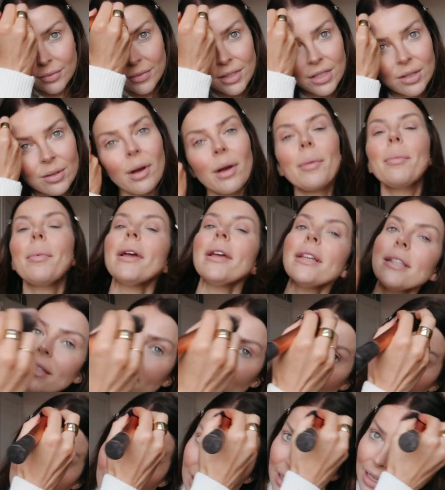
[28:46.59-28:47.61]
So I
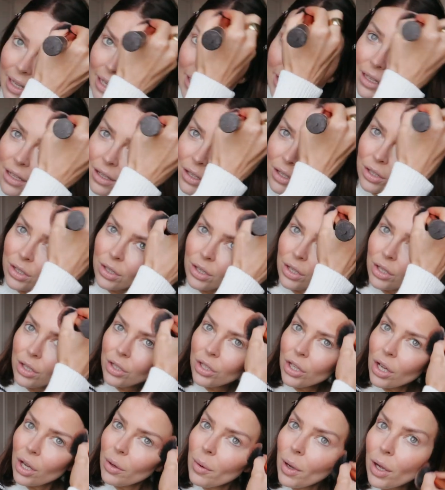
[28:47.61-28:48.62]
basically
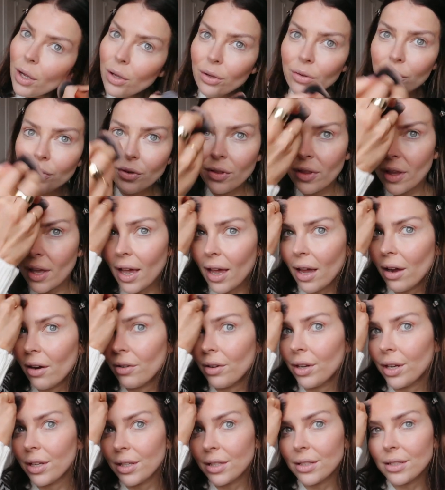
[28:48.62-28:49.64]
go over the
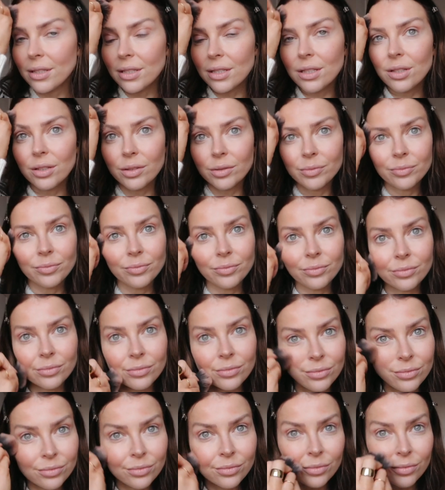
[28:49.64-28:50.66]
areas
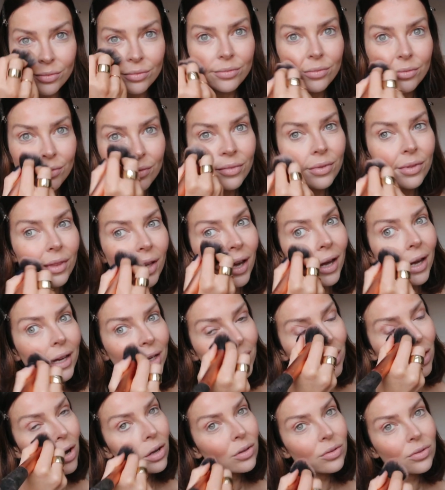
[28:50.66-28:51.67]
that I
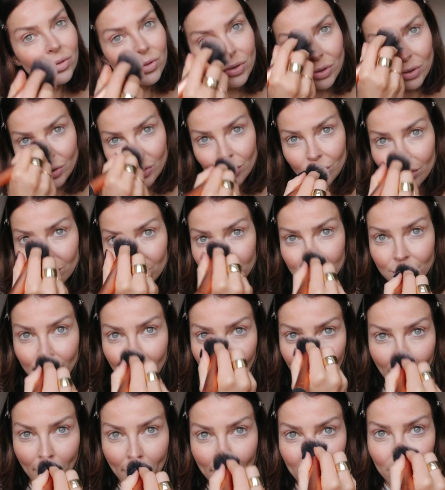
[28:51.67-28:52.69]
contoured
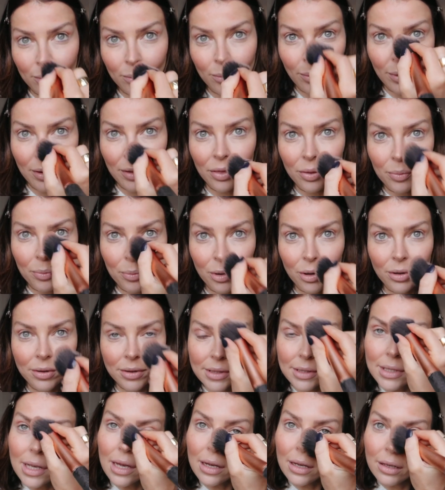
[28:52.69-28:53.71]
with
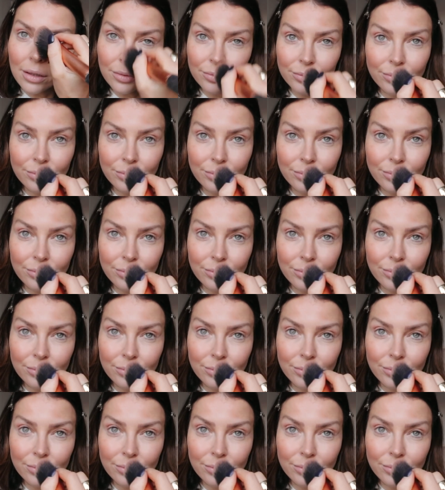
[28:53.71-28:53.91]
bronzer